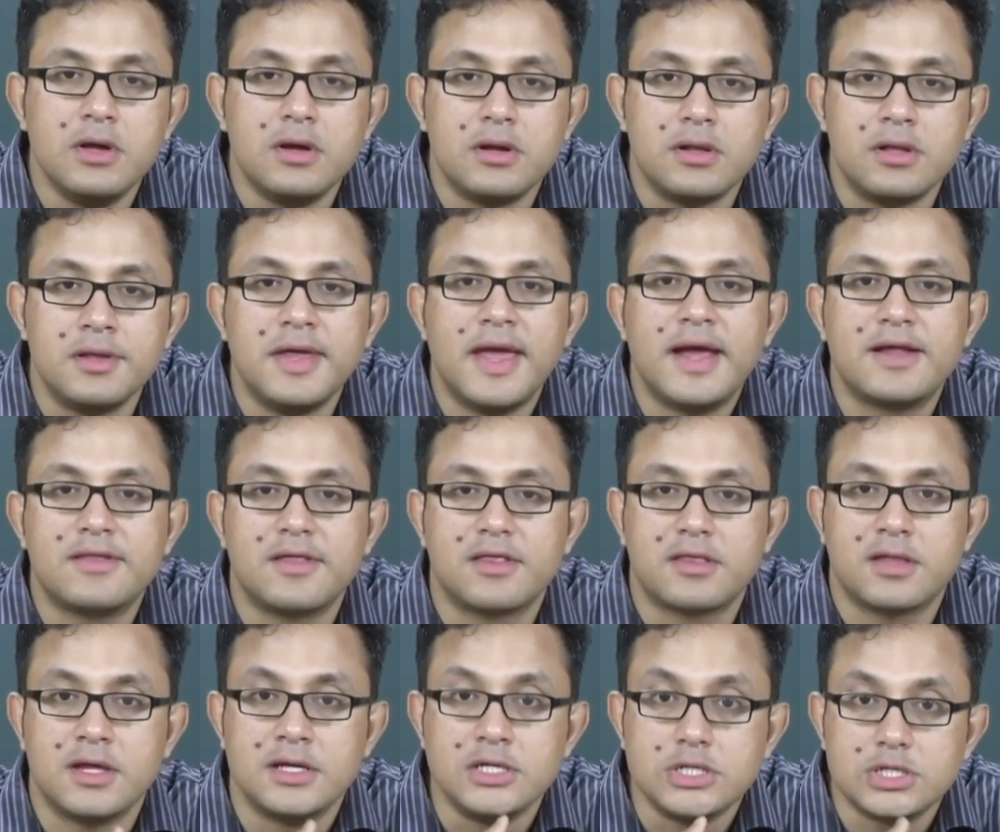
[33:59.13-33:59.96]
the
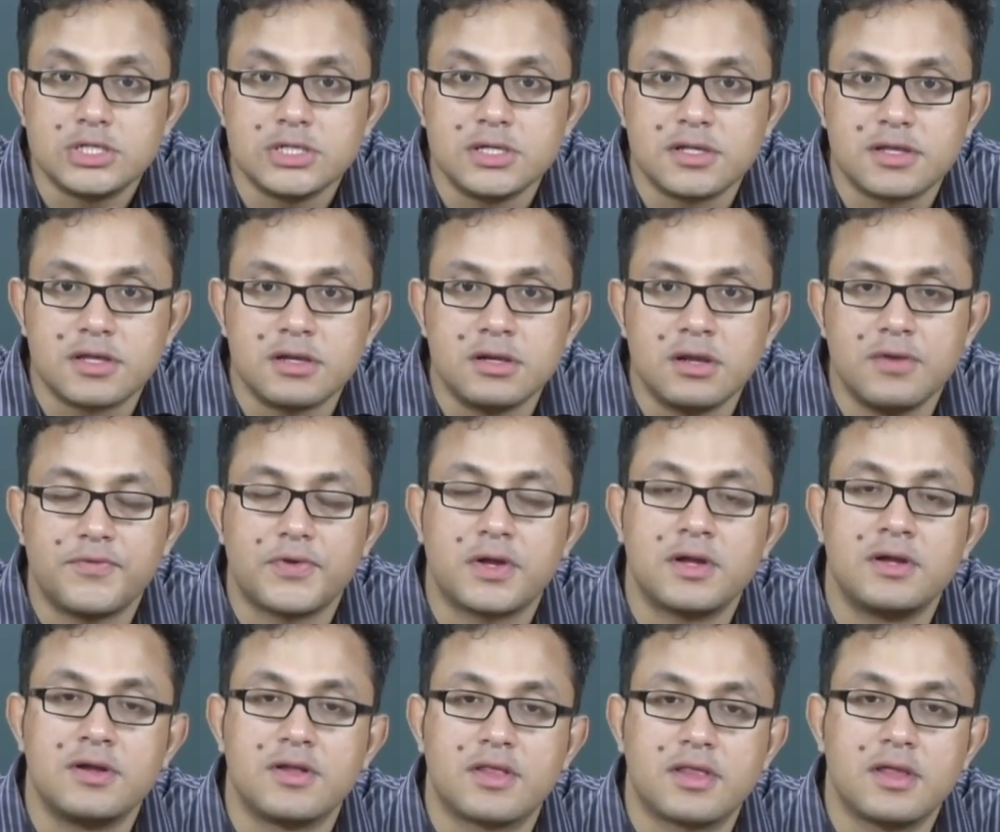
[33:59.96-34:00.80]
existential
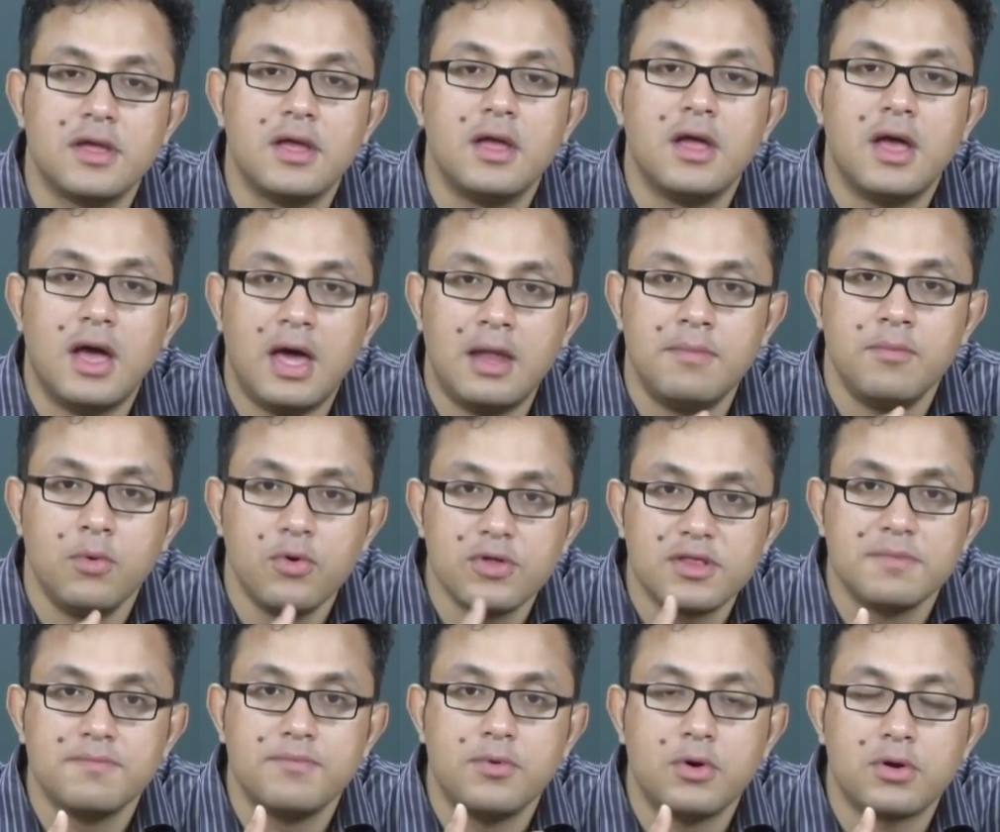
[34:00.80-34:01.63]
significance, and
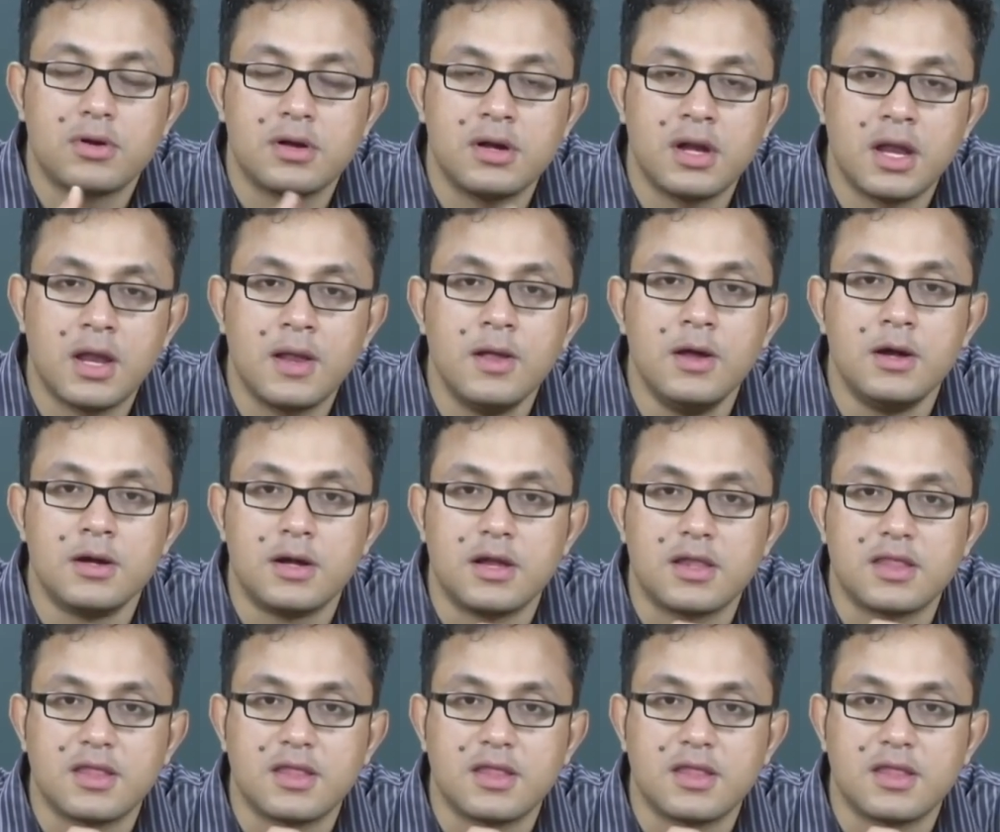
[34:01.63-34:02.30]
most importantly, the